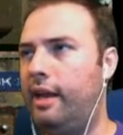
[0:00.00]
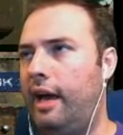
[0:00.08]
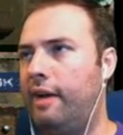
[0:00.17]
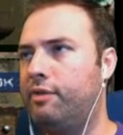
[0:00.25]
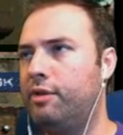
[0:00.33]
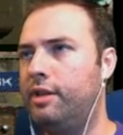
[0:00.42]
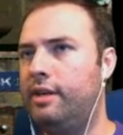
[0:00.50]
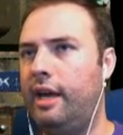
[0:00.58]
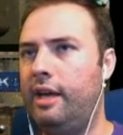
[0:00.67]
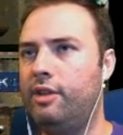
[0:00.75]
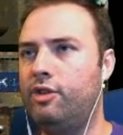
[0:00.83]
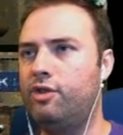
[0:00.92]
after the
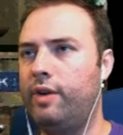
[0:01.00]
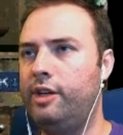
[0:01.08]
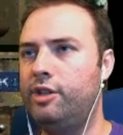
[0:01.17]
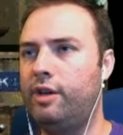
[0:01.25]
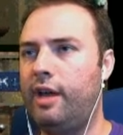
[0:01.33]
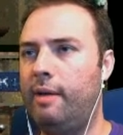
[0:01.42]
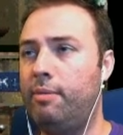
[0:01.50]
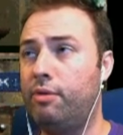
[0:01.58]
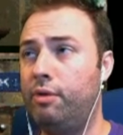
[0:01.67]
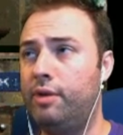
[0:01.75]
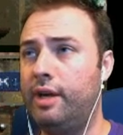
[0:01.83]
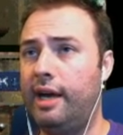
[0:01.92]
day the stranger came
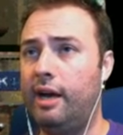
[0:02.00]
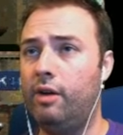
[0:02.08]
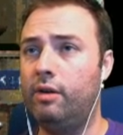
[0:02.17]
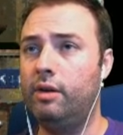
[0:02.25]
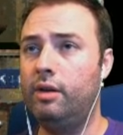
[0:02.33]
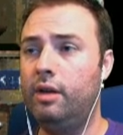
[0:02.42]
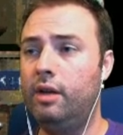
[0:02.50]
through town.